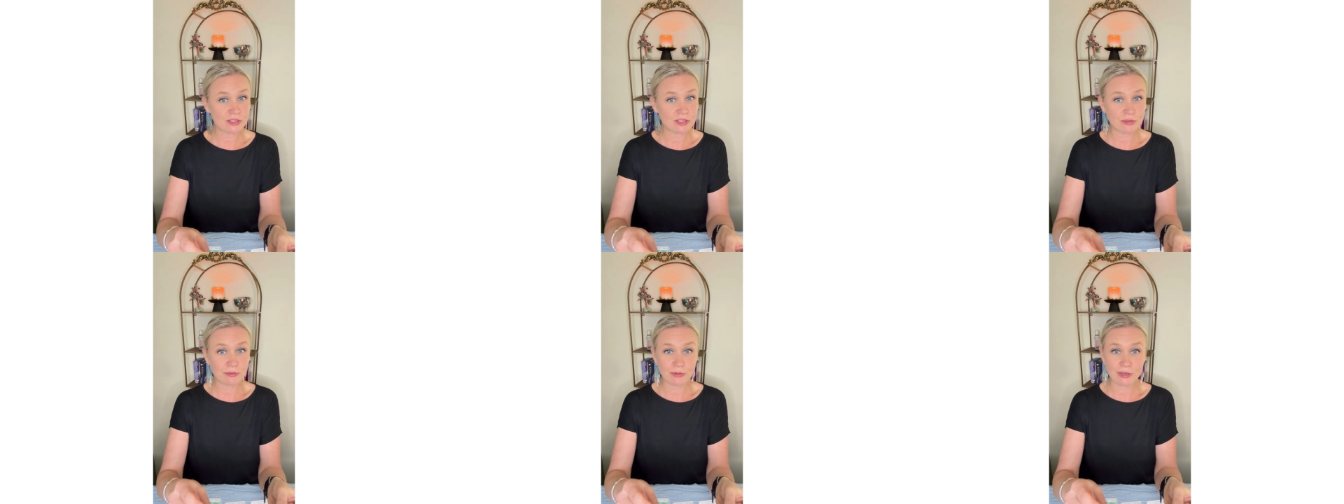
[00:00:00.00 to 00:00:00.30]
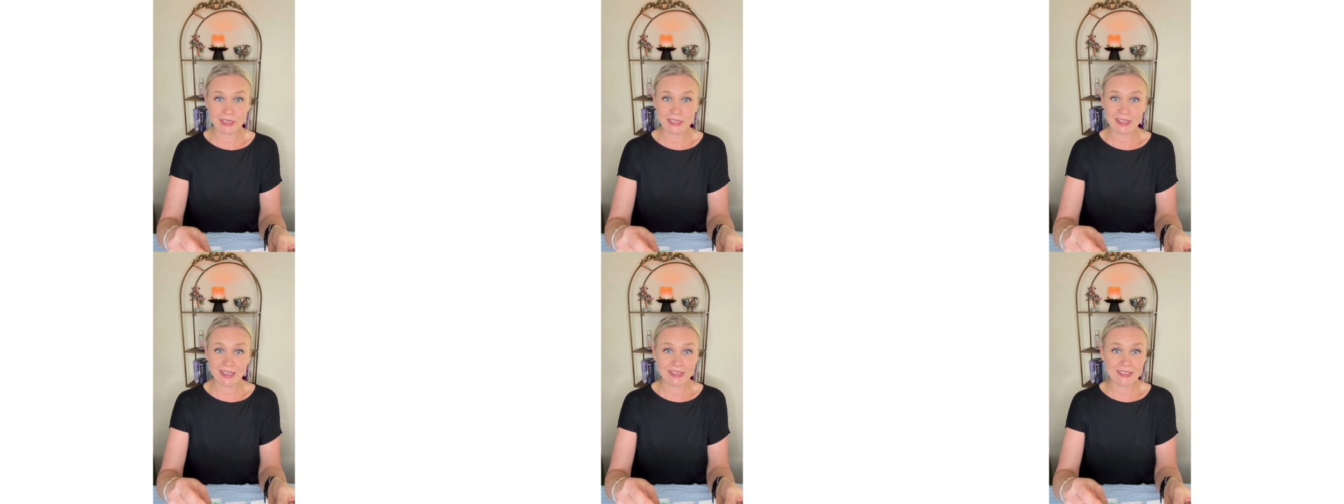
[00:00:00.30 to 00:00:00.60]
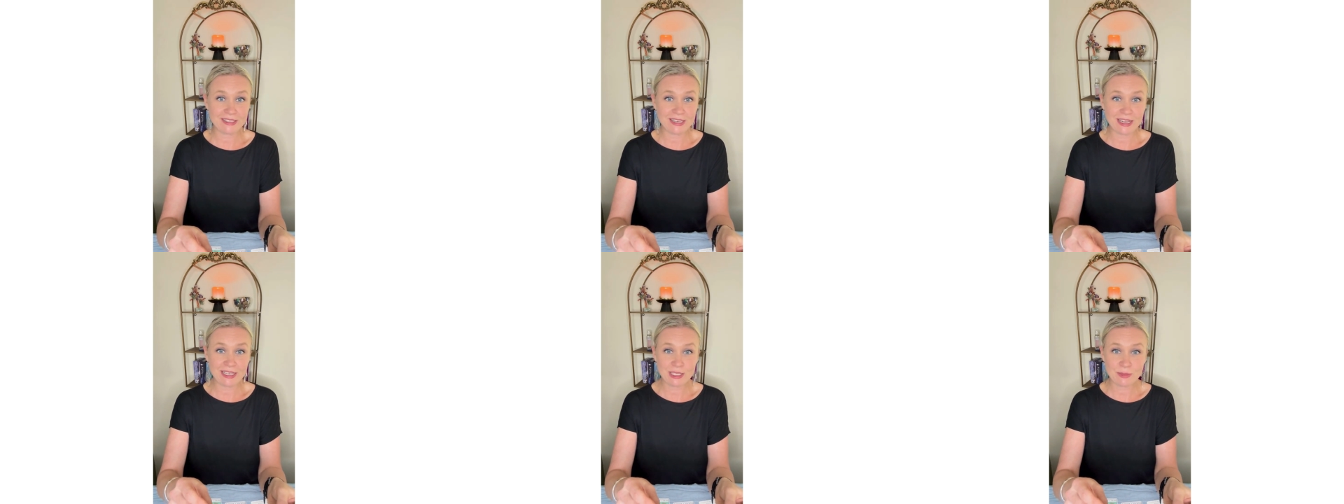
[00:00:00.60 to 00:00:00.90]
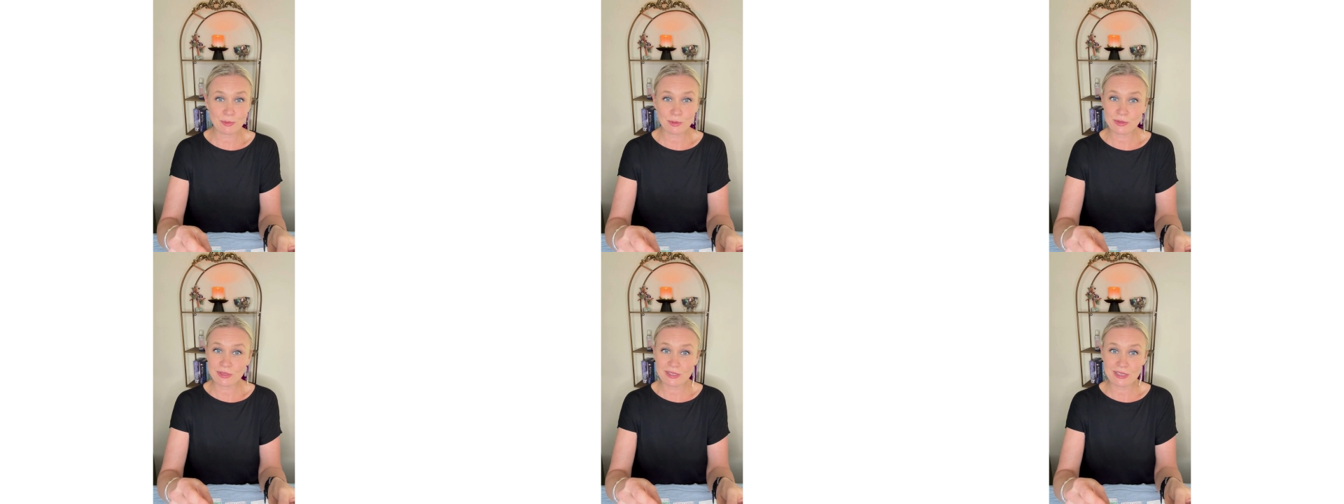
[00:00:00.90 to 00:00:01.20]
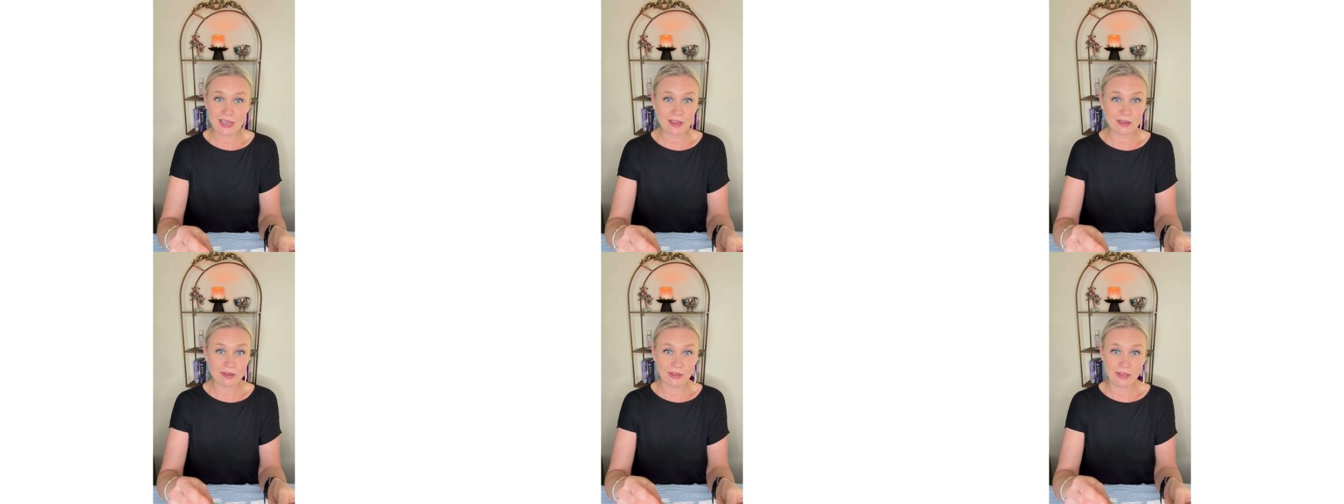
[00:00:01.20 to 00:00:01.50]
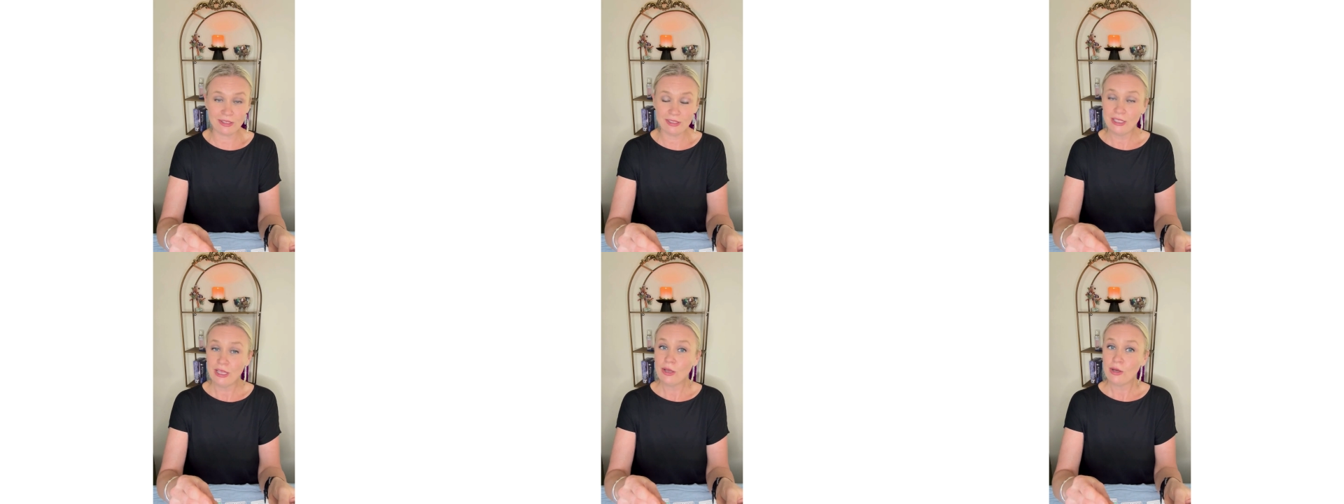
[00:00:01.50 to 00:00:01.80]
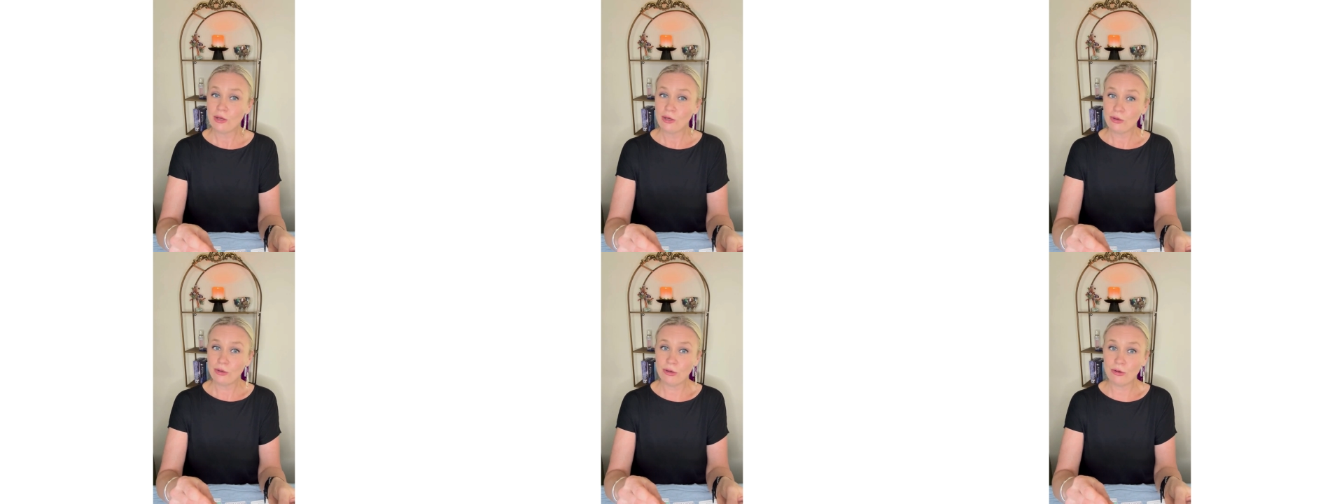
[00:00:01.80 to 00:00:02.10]
28 days per cycle.
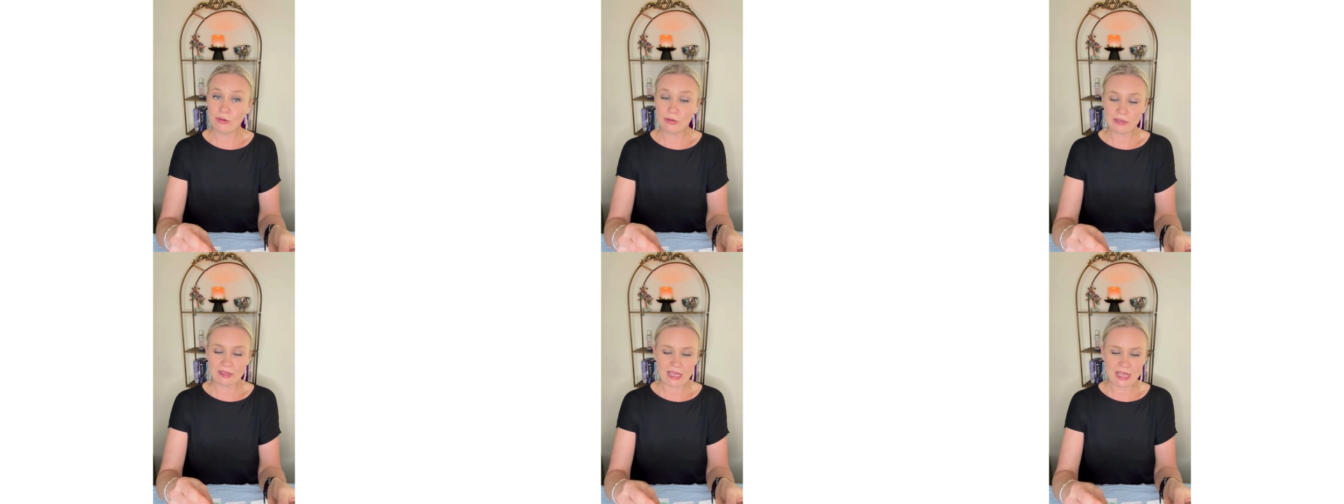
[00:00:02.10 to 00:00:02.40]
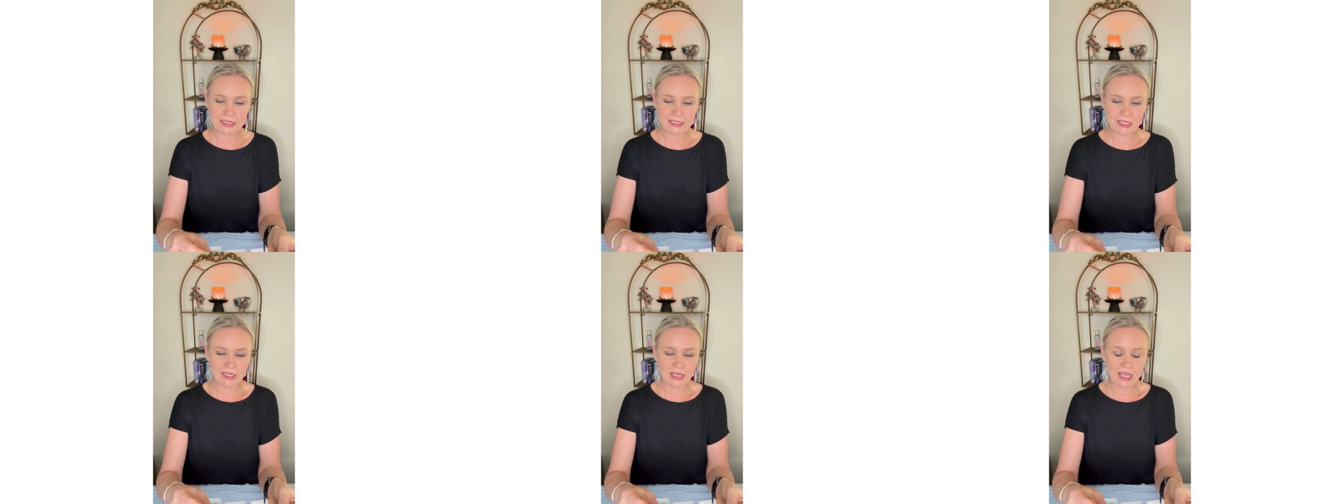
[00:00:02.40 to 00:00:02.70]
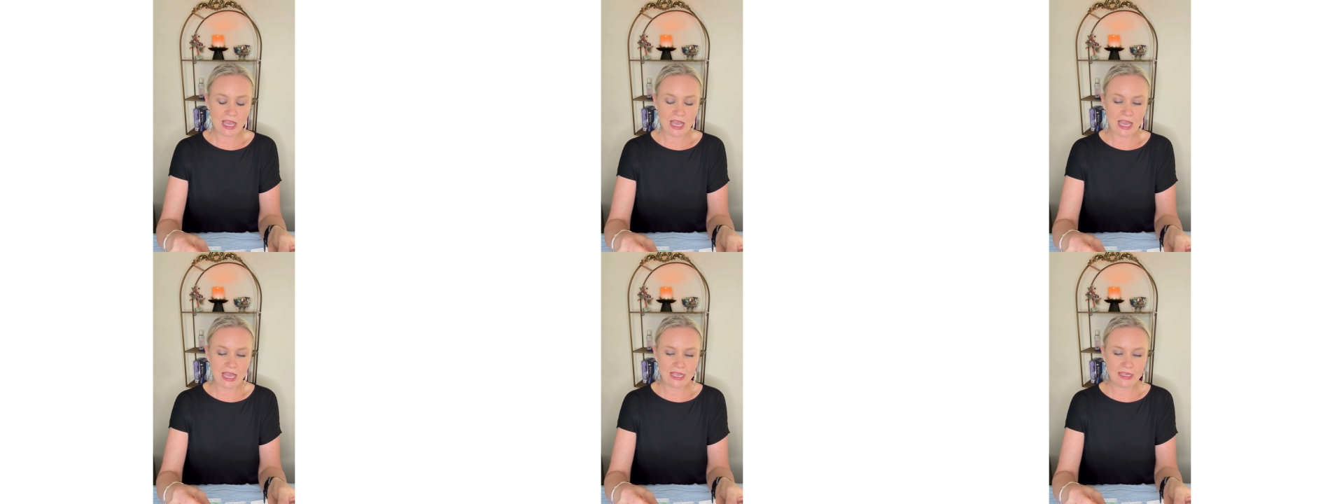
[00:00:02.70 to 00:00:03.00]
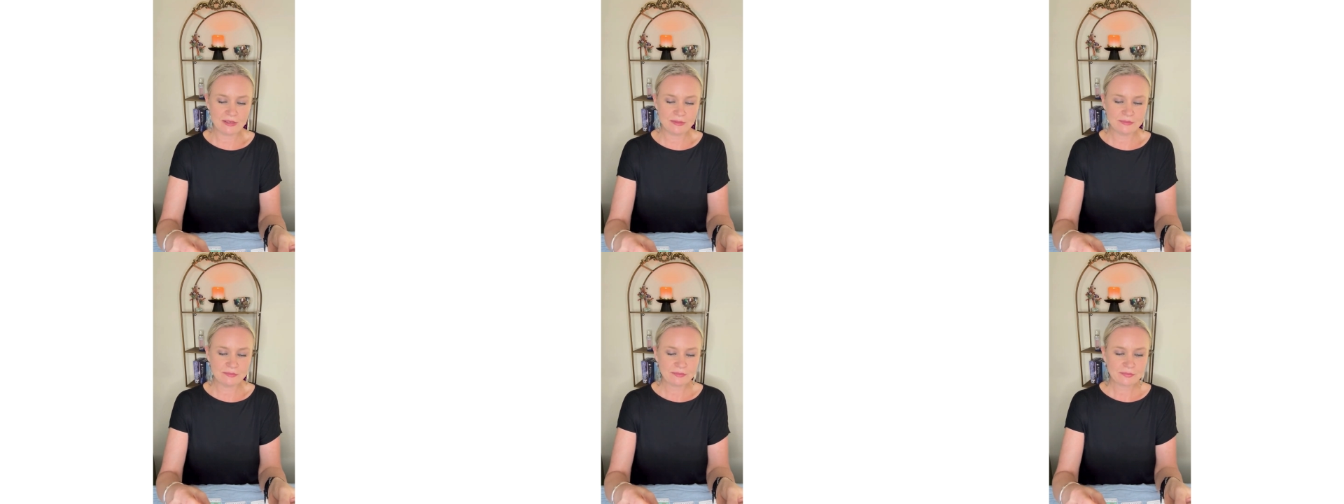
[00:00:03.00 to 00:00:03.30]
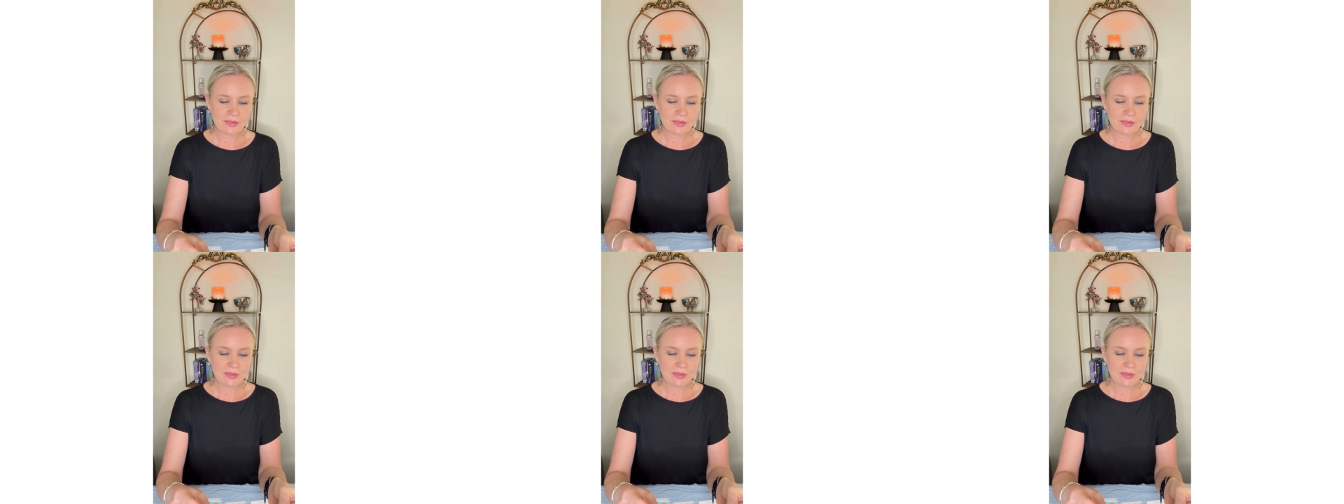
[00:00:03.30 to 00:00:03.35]
Whew, that's a lot.